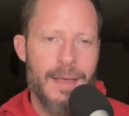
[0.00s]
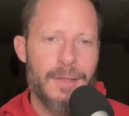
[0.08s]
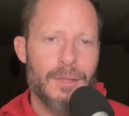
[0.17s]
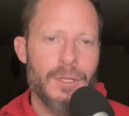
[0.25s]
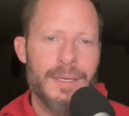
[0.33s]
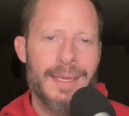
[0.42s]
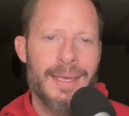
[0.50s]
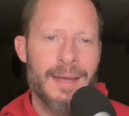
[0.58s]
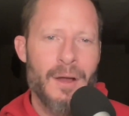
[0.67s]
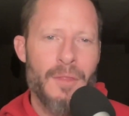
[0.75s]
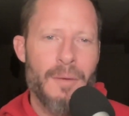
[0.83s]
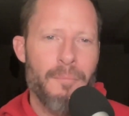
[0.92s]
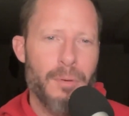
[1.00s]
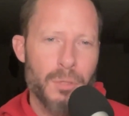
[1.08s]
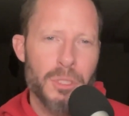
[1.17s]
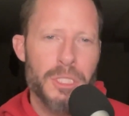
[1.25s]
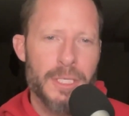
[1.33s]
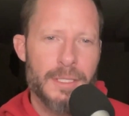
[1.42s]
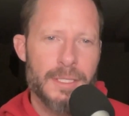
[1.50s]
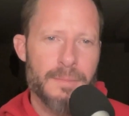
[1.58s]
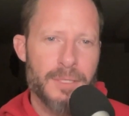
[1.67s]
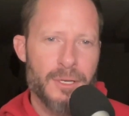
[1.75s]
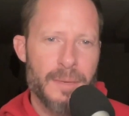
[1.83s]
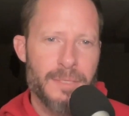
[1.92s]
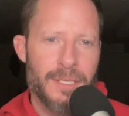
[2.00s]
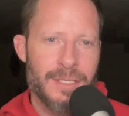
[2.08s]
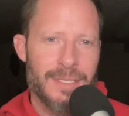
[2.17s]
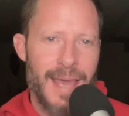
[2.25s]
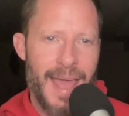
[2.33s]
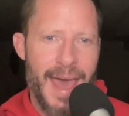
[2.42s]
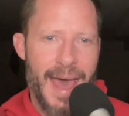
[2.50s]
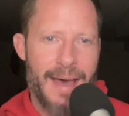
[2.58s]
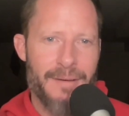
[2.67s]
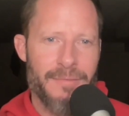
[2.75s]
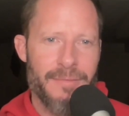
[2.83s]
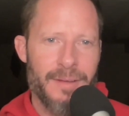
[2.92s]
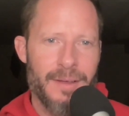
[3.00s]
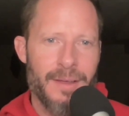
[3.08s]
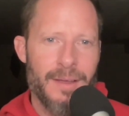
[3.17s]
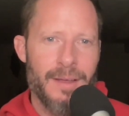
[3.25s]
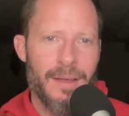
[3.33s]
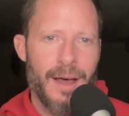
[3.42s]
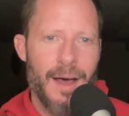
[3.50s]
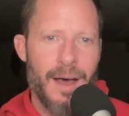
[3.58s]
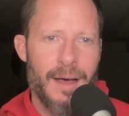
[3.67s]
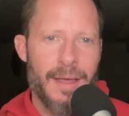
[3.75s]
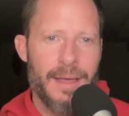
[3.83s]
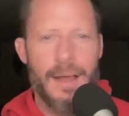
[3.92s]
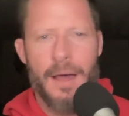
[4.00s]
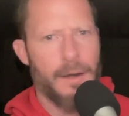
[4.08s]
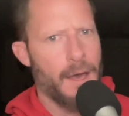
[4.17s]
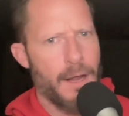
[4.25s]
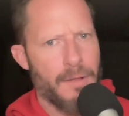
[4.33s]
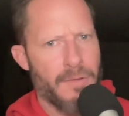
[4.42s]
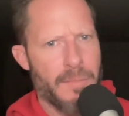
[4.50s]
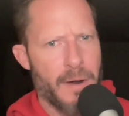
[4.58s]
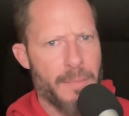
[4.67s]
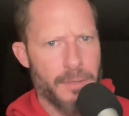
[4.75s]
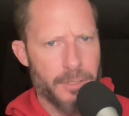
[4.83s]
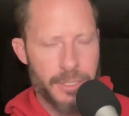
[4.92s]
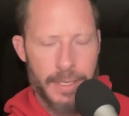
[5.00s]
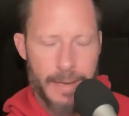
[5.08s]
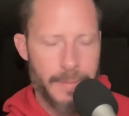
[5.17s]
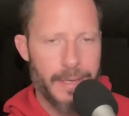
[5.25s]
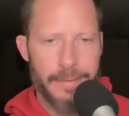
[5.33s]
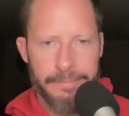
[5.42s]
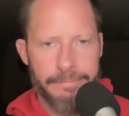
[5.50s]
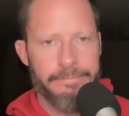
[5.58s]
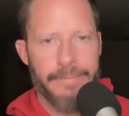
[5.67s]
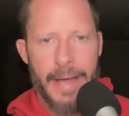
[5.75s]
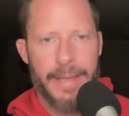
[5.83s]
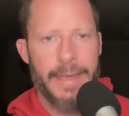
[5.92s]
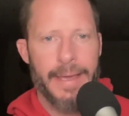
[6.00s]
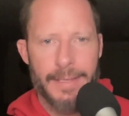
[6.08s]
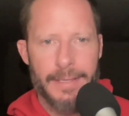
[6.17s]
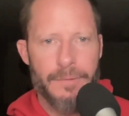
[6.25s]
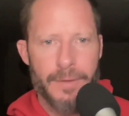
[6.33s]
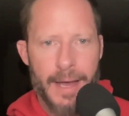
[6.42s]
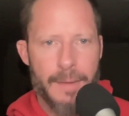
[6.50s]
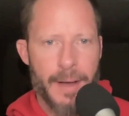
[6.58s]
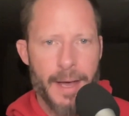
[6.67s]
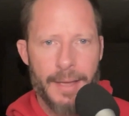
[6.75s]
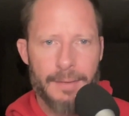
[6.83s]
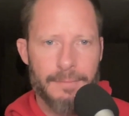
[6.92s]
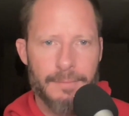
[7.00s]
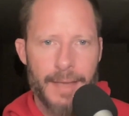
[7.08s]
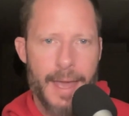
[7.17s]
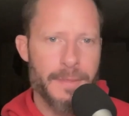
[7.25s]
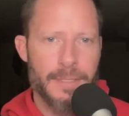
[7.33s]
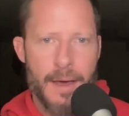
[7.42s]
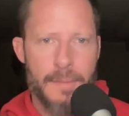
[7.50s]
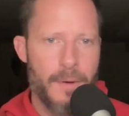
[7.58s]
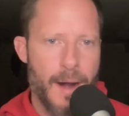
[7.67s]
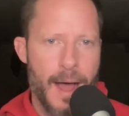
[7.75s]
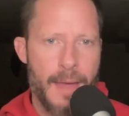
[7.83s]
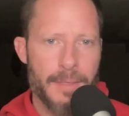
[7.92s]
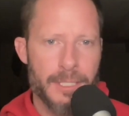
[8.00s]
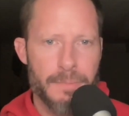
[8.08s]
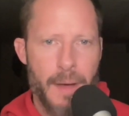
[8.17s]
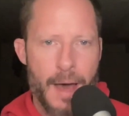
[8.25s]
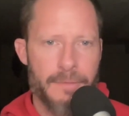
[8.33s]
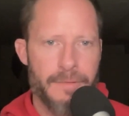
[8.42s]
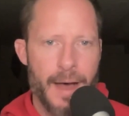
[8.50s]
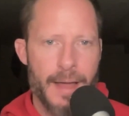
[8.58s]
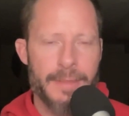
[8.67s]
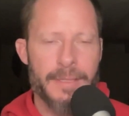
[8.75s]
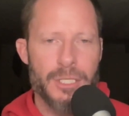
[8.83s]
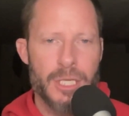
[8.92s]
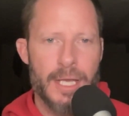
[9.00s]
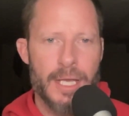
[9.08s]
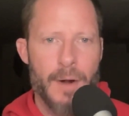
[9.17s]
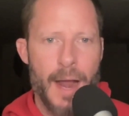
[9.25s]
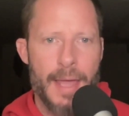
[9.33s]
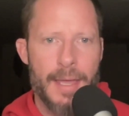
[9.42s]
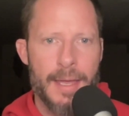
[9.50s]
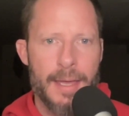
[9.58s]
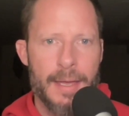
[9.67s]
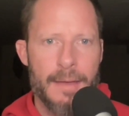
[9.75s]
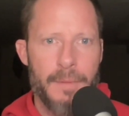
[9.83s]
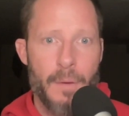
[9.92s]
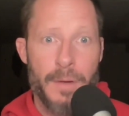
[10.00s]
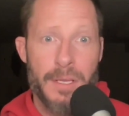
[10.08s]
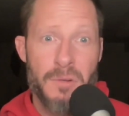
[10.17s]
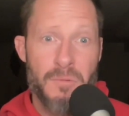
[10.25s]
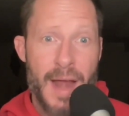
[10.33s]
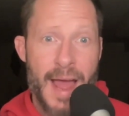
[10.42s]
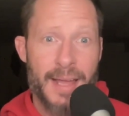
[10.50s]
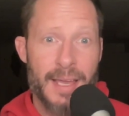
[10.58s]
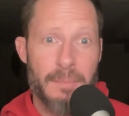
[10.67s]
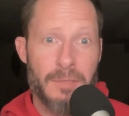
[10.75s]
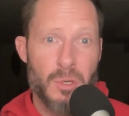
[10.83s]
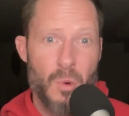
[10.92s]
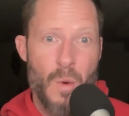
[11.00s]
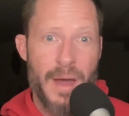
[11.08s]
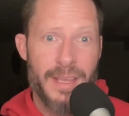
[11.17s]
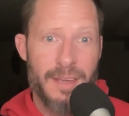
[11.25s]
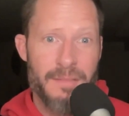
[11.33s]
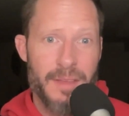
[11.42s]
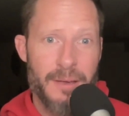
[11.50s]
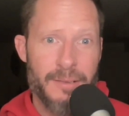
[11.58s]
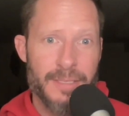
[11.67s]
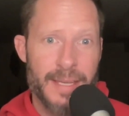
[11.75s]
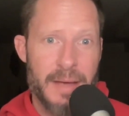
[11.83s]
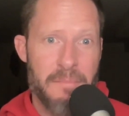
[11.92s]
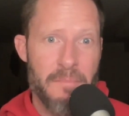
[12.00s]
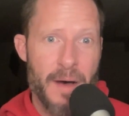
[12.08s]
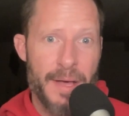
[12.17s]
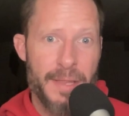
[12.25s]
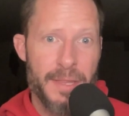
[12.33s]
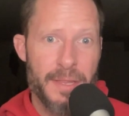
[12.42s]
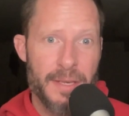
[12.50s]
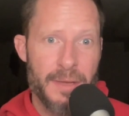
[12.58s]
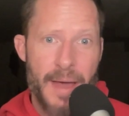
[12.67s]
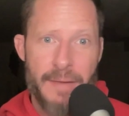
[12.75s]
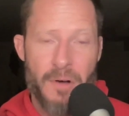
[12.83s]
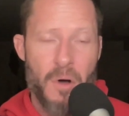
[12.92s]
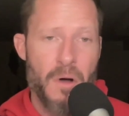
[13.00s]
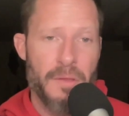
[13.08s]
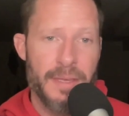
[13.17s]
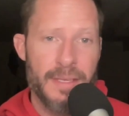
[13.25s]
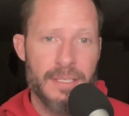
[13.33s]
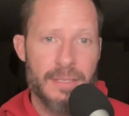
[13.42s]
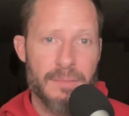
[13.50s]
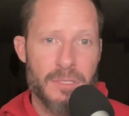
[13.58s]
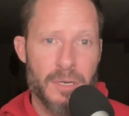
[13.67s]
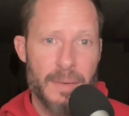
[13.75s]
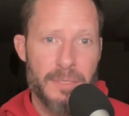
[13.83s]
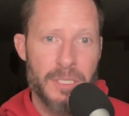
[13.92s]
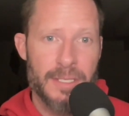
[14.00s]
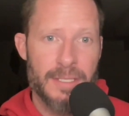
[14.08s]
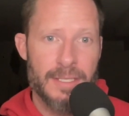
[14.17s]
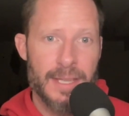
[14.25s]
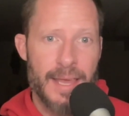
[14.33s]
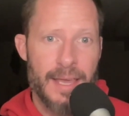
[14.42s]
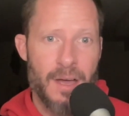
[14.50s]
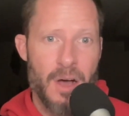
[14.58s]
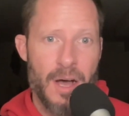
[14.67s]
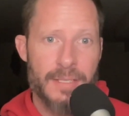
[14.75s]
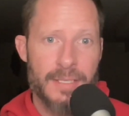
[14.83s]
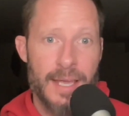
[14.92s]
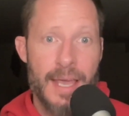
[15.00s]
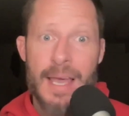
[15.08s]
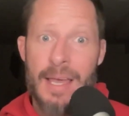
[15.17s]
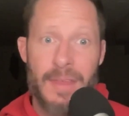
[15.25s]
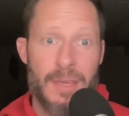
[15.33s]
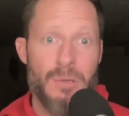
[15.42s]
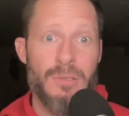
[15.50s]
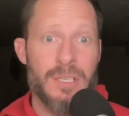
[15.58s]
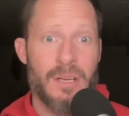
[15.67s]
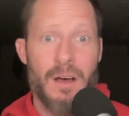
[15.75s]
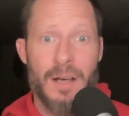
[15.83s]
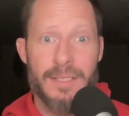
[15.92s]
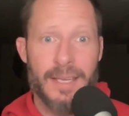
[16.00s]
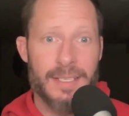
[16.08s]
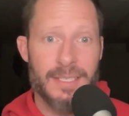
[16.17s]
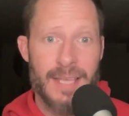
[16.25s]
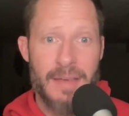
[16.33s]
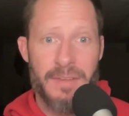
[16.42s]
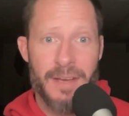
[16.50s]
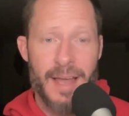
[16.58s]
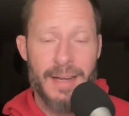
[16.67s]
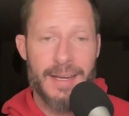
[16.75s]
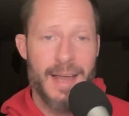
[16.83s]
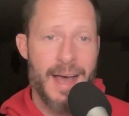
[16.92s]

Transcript: looking at all the bullshit subscriptions they have. Uh, and not not all of them are bullshit. I mean, I can't live without my Amazon Prime and Spotify and the gym, right? But when you rack up 20 of those like a month and you have all these subscriptions and they cost, they used to cost like $7.99,